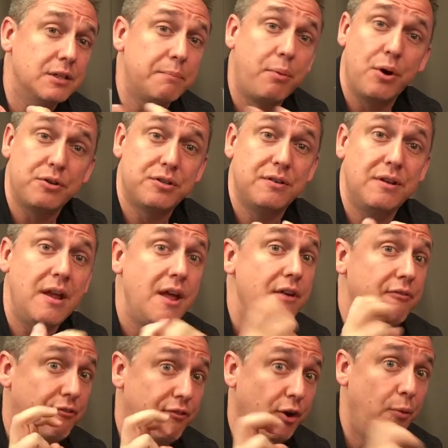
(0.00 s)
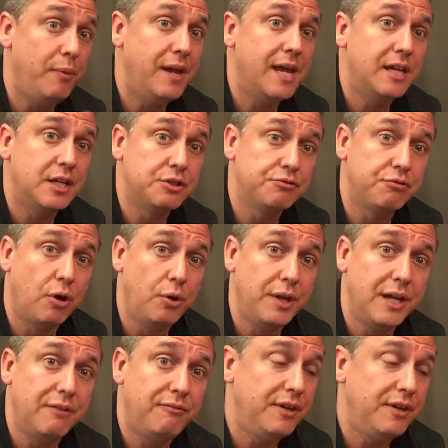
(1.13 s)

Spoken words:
the person filming and controlling it